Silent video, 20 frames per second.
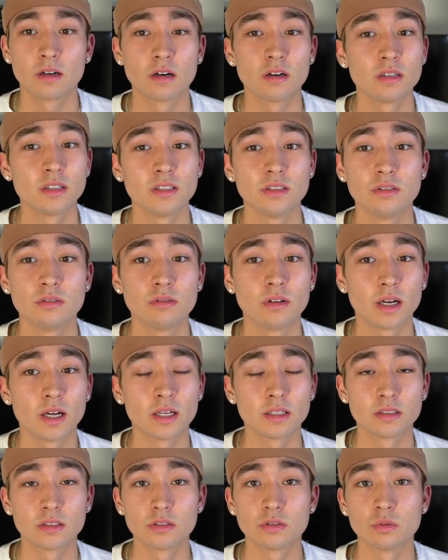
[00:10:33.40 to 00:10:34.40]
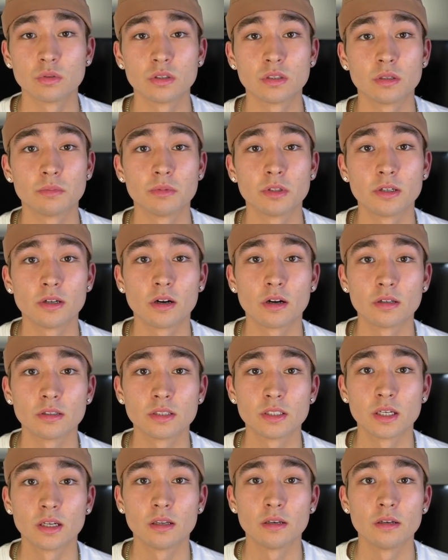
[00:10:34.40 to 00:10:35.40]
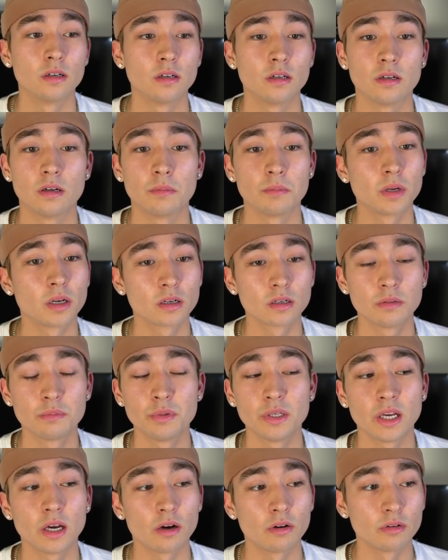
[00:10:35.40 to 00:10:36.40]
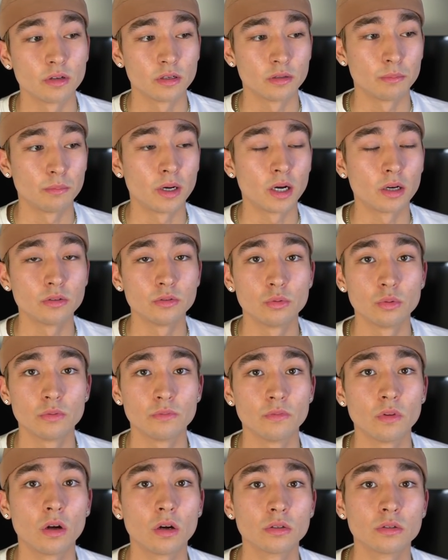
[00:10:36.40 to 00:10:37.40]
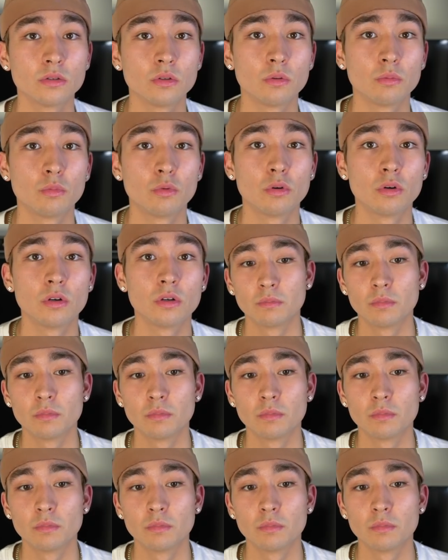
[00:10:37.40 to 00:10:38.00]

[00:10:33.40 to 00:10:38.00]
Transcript: I already knew I had to switch up the content. I'm not gonna be out and about doing vlogs no more.